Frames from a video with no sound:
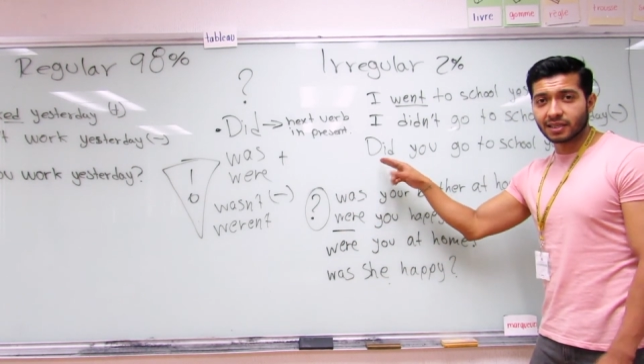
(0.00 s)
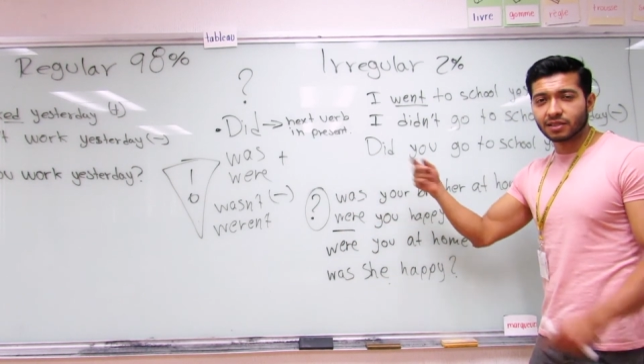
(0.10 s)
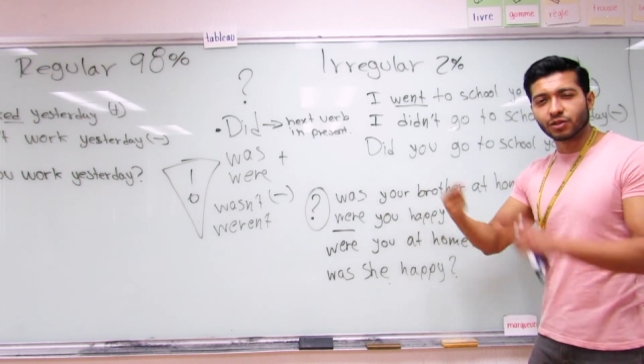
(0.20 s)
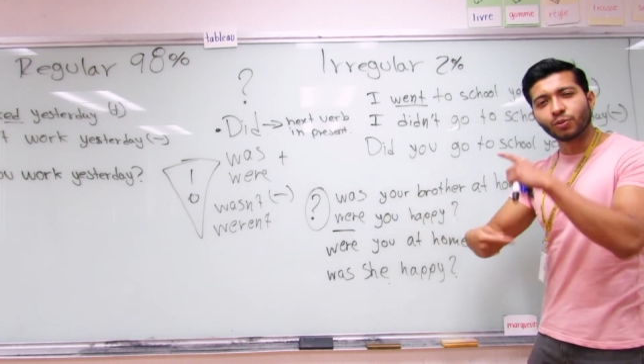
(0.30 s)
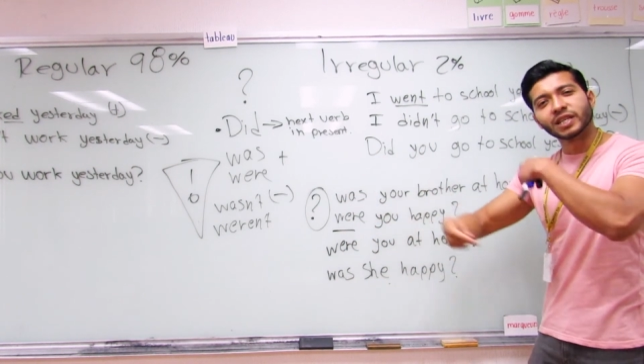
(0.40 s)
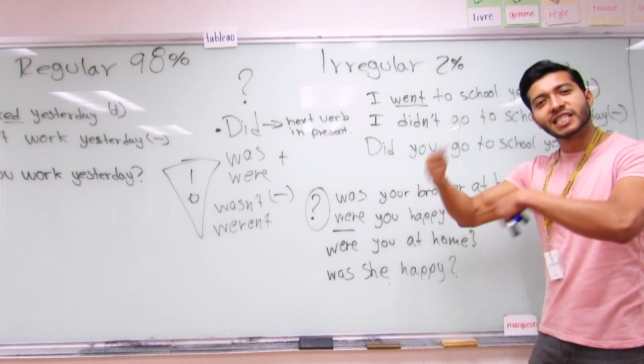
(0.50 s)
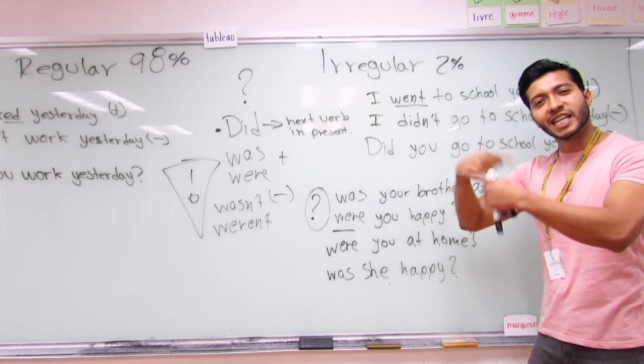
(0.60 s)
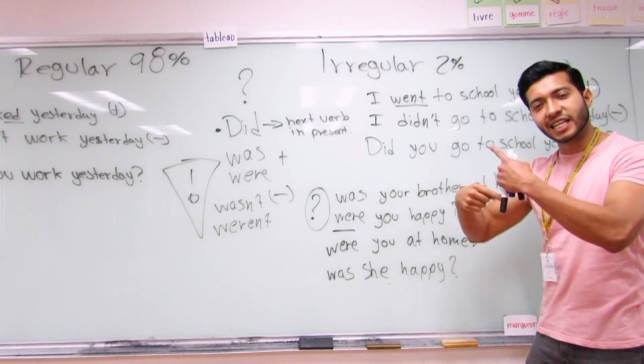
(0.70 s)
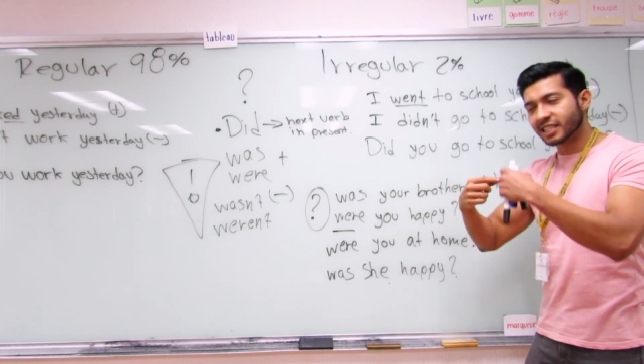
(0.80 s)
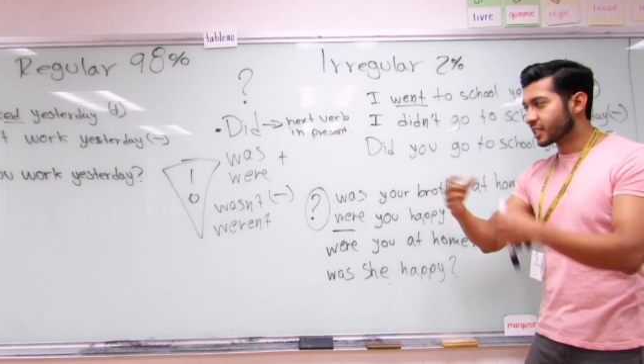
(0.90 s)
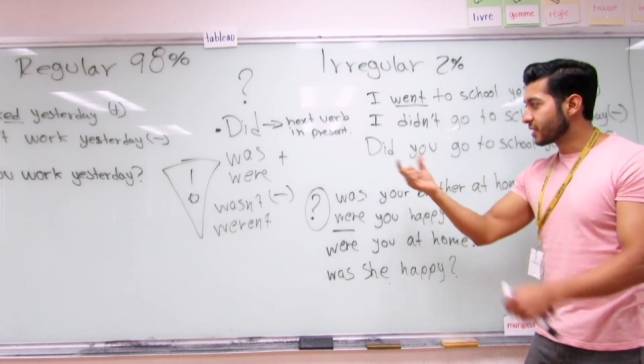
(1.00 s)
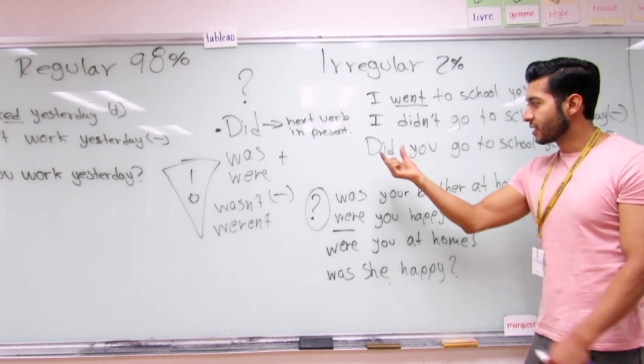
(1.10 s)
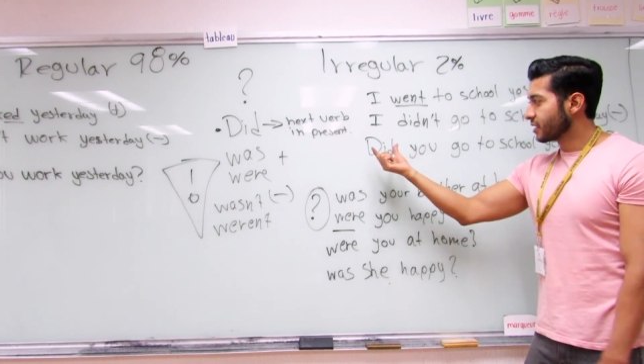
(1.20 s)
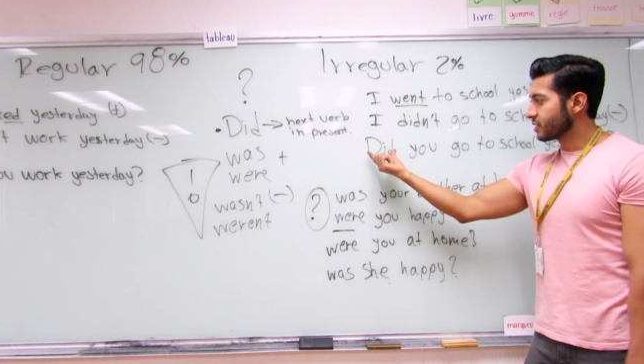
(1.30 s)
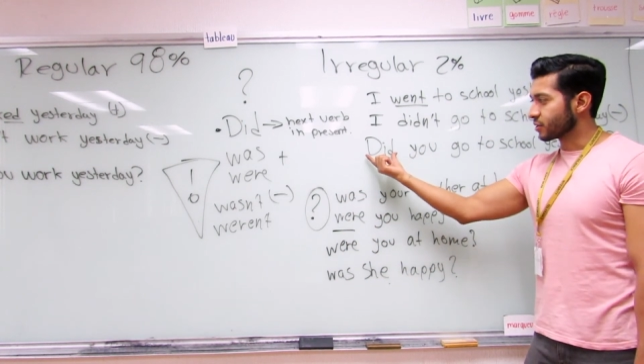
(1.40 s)
So we change.
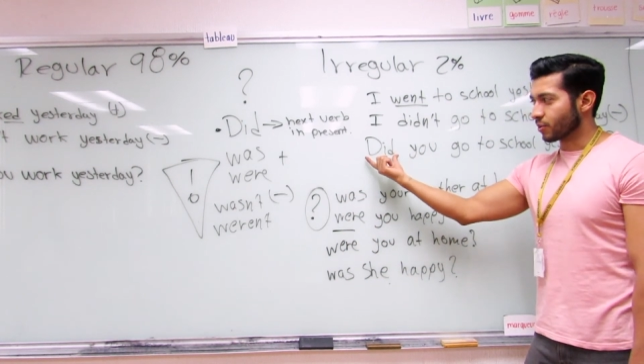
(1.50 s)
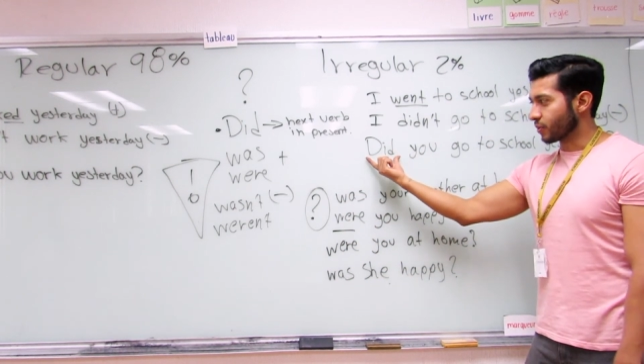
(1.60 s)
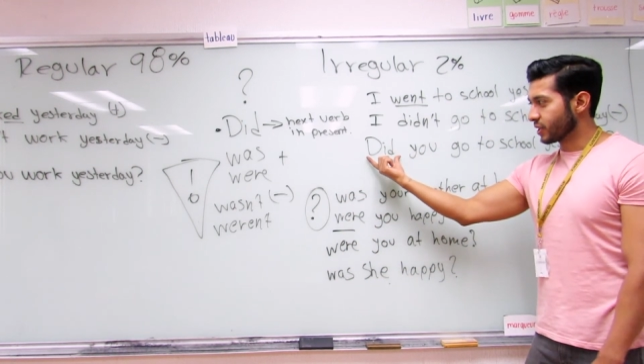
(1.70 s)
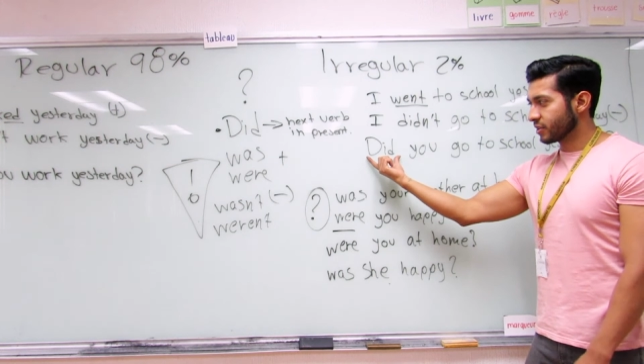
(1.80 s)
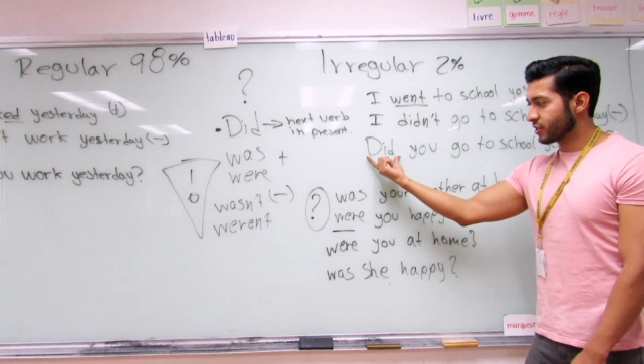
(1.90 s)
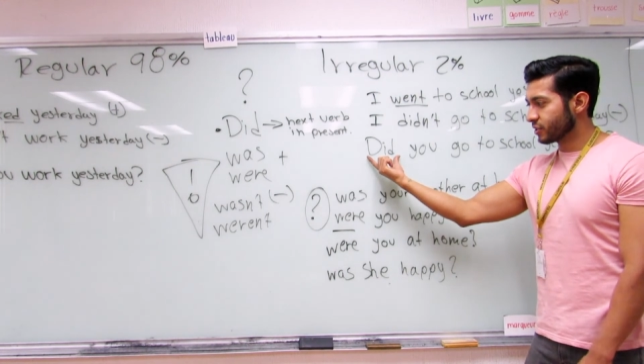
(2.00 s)
So we don't